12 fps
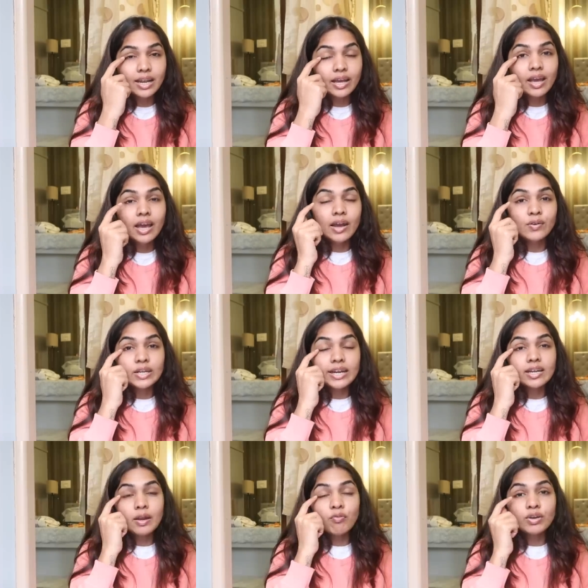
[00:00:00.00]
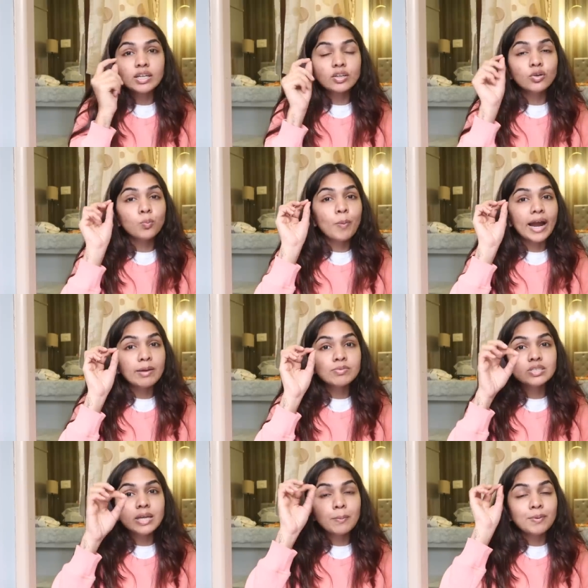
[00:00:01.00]
like if you by
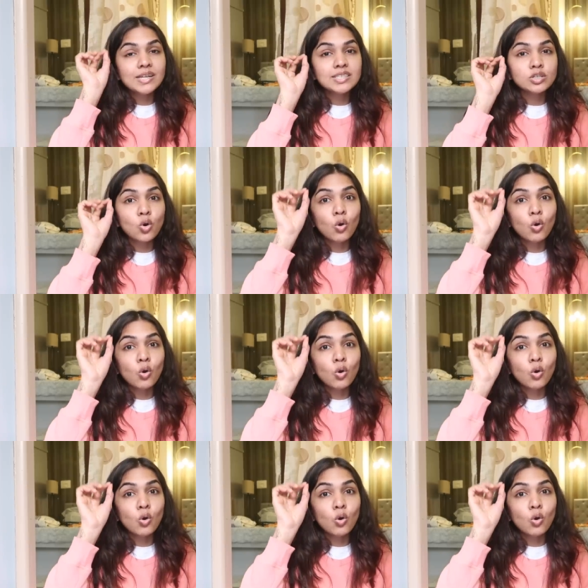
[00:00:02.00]
mistake place it